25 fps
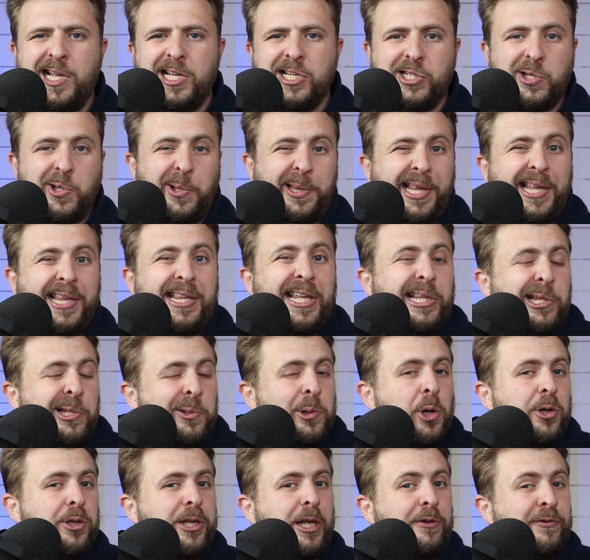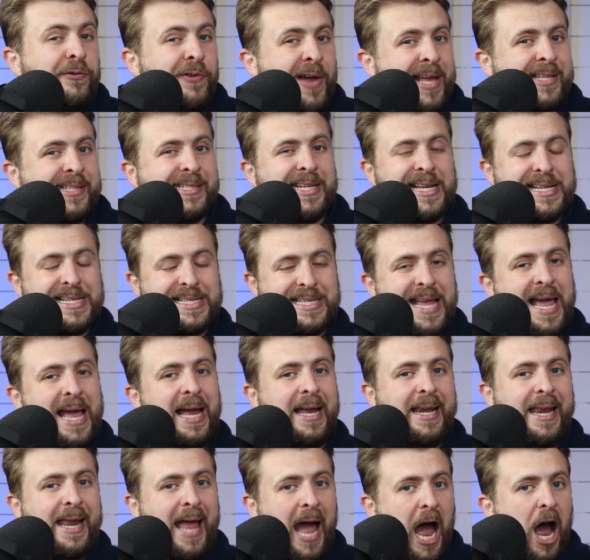So they need to know in advance
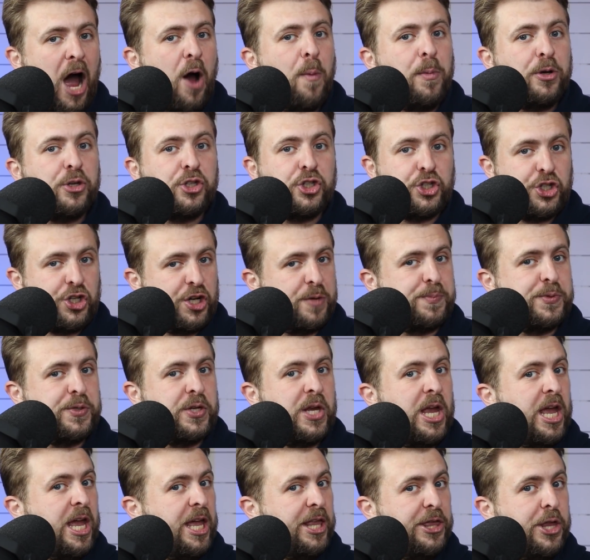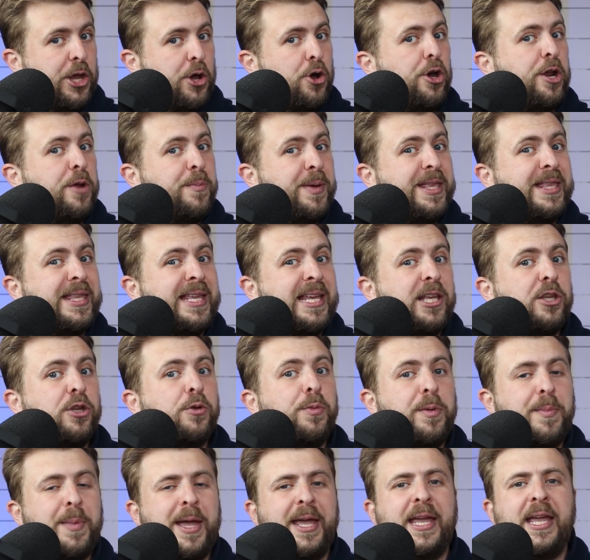exactly how much chips they're going to need to
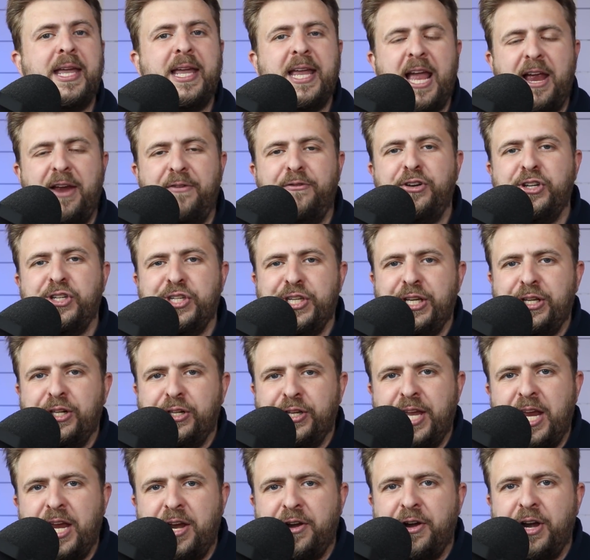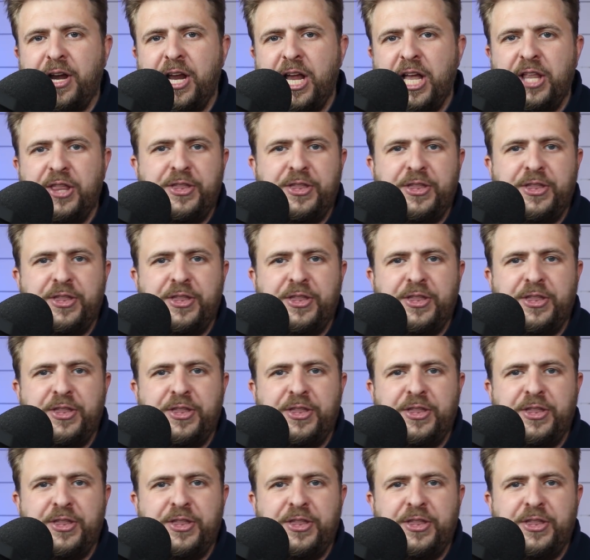be making every single year.